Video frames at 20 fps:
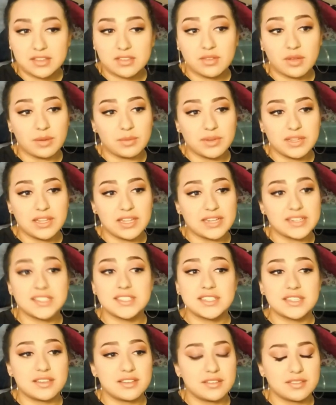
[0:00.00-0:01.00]
So I really liked
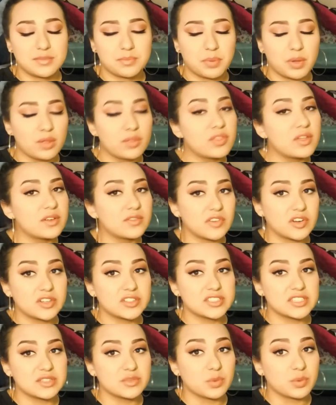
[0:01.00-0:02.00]
it. Both their
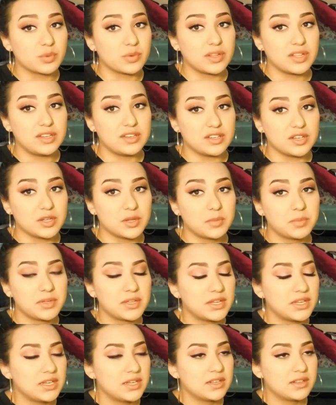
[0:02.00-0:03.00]
verses were really dope.
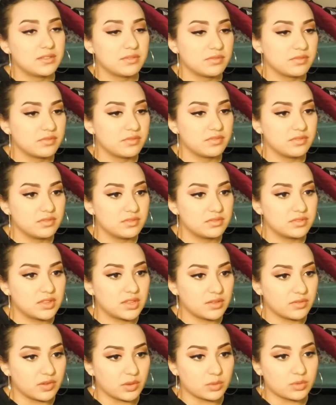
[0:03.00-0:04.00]

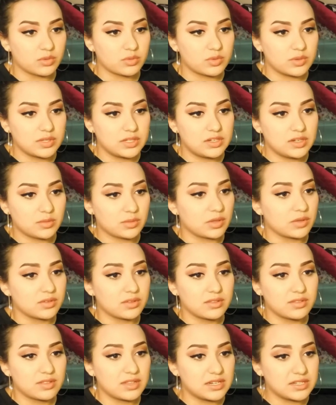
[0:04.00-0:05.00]
The vocals were really dope.
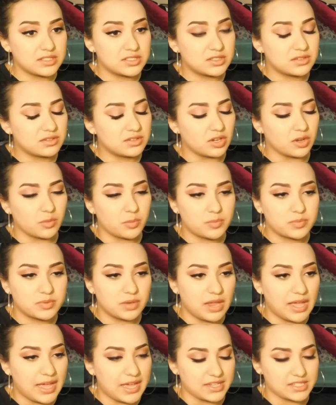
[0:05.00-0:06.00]
Considered did dope
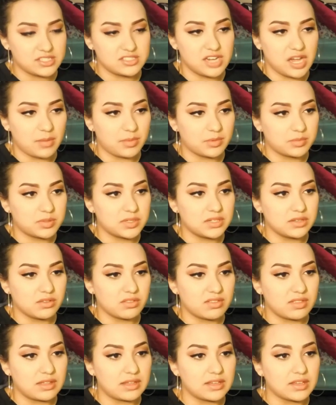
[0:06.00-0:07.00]
ass job of
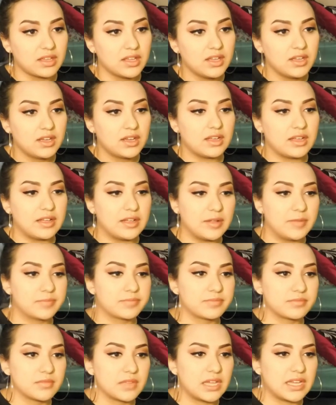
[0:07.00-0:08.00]
producing.
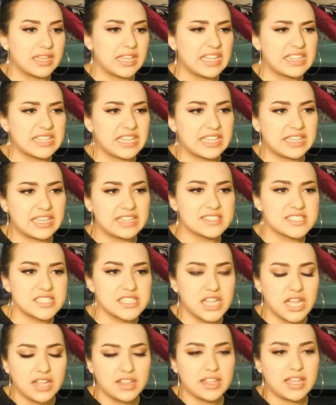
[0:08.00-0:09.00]
Um, again, like it's
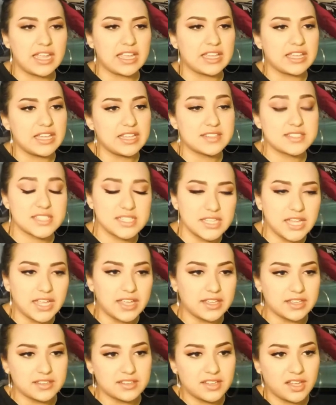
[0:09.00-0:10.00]
not like it's
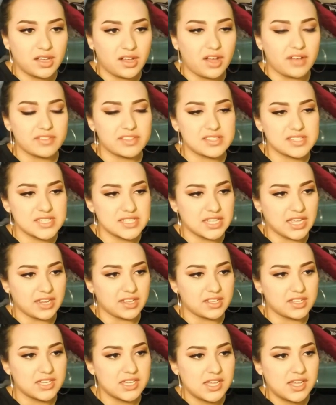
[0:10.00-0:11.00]
like obviously
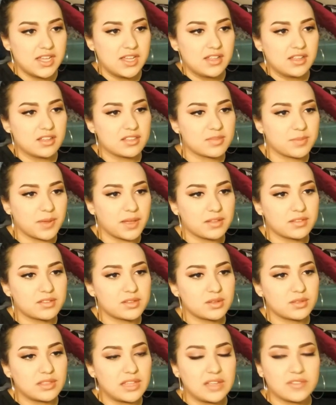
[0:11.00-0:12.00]
like a
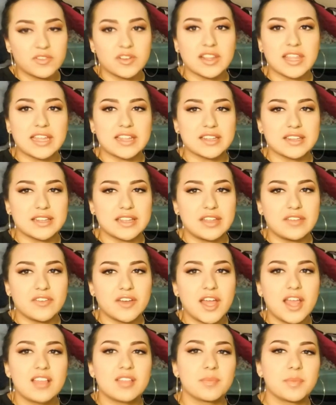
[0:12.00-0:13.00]
sponsored thing for like
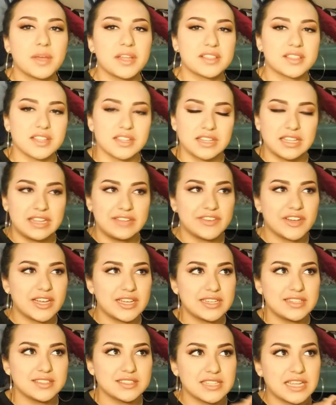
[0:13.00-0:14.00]
Levi's, but the
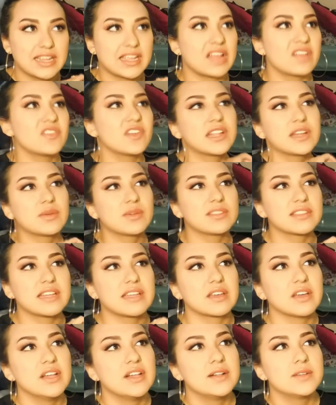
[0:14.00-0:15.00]
Levi like I feel like with
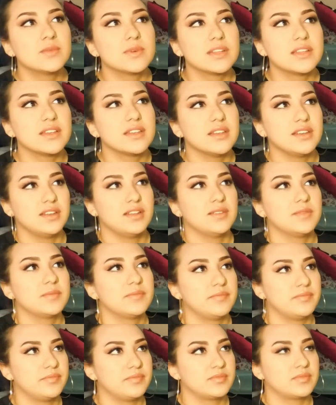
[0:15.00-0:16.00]
like when
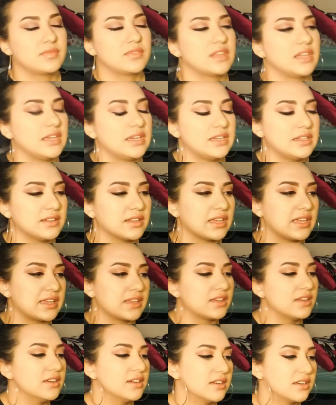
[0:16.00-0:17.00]
in
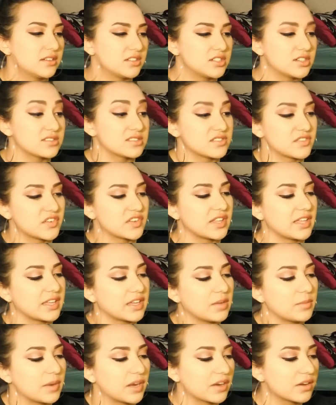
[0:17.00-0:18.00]
like just for like
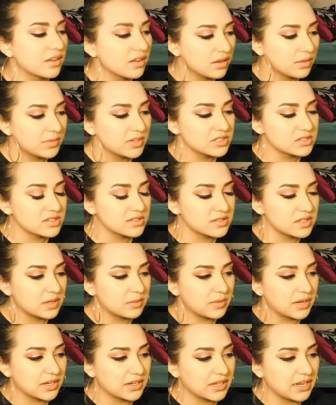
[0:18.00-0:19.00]
American commercials and
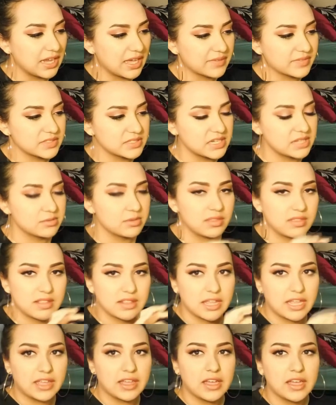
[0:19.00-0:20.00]
American advertisements and
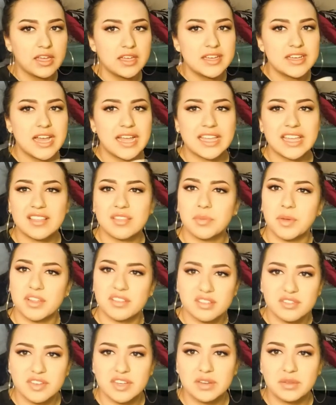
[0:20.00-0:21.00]
like I guess
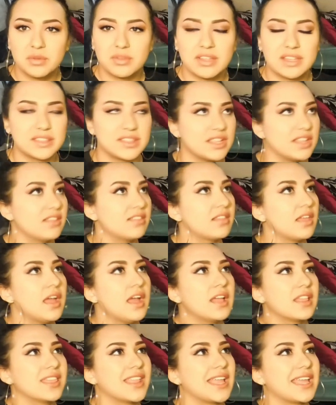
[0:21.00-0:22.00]
sponsor videos like this,
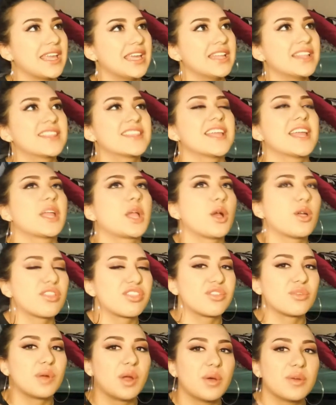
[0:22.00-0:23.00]
like it's like
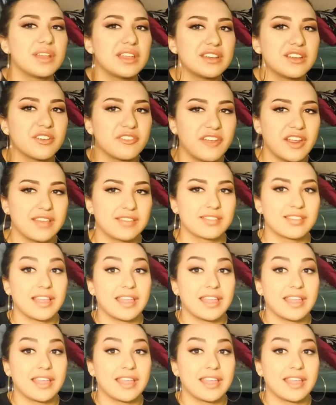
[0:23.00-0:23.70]
thrown in your face.